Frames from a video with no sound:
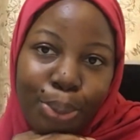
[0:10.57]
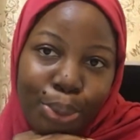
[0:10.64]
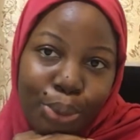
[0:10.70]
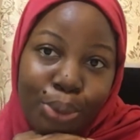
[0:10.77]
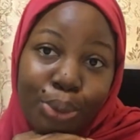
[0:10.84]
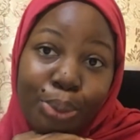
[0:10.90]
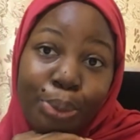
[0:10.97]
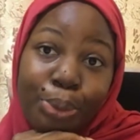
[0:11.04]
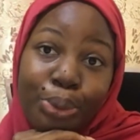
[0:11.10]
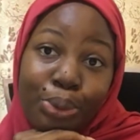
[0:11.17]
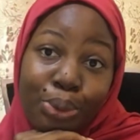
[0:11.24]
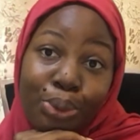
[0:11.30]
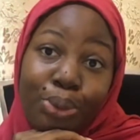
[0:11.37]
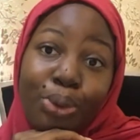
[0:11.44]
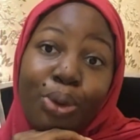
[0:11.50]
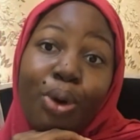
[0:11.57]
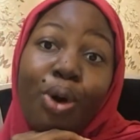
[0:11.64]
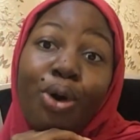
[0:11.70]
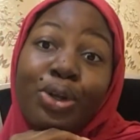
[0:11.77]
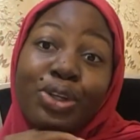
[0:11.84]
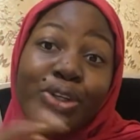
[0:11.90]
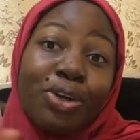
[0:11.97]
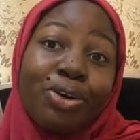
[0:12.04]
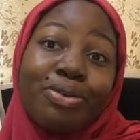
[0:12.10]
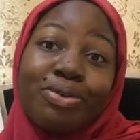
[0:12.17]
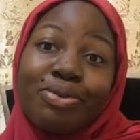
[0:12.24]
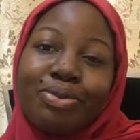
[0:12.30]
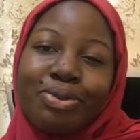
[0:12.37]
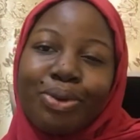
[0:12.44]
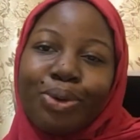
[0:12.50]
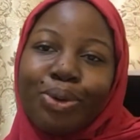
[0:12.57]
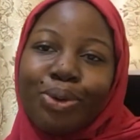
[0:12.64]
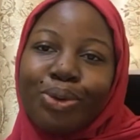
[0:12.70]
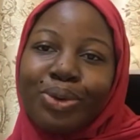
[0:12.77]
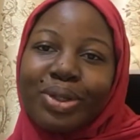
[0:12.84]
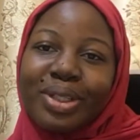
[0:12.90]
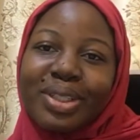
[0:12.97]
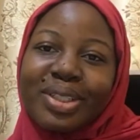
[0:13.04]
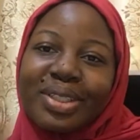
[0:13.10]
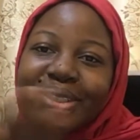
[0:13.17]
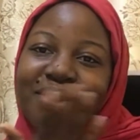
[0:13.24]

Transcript: pro on your phone.